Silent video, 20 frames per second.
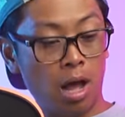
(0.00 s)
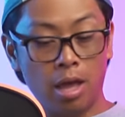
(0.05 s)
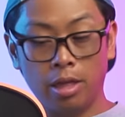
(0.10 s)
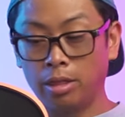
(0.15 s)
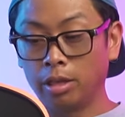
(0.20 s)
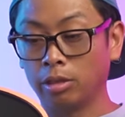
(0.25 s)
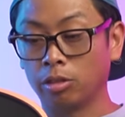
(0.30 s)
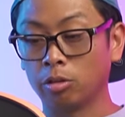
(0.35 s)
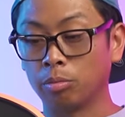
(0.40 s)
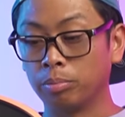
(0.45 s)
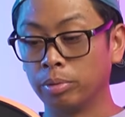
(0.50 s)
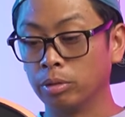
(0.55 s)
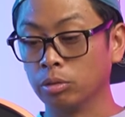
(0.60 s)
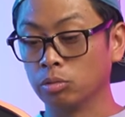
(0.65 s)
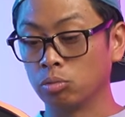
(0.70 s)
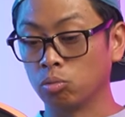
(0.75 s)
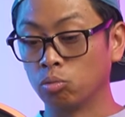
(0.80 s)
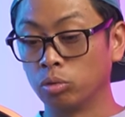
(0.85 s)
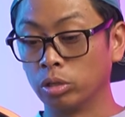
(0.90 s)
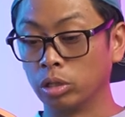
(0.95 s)
I think they're
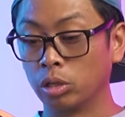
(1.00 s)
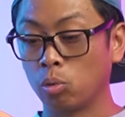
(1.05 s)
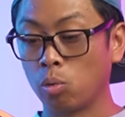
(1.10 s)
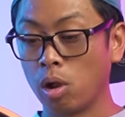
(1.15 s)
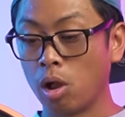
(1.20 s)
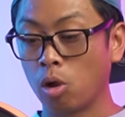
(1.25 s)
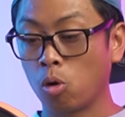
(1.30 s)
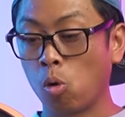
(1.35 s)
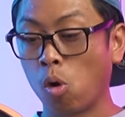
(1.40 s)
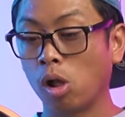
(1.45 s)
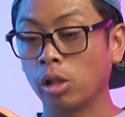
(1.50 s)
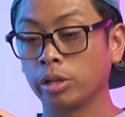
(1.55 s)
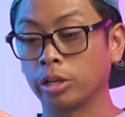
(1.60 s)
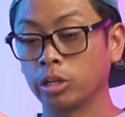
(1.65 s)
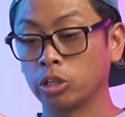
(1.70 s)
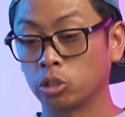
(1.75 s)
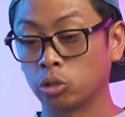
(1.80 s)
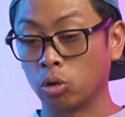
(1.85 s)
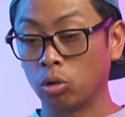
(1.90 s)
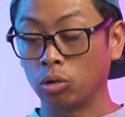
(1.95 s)
built really well. Quality
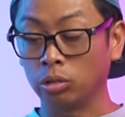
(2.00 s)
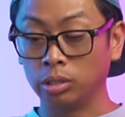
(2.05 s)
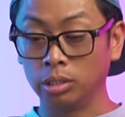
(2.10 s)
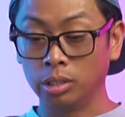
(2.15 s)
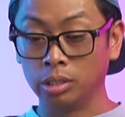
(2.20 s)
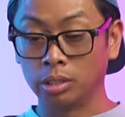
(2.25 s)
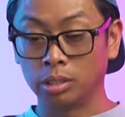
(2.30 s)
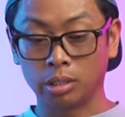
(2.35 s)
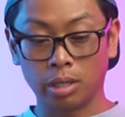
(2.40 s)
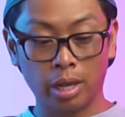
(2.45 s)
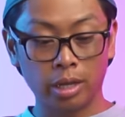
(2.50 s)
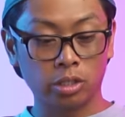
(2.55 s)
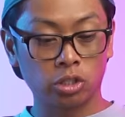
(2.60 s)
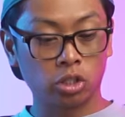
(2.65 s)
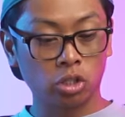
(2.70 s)
control is like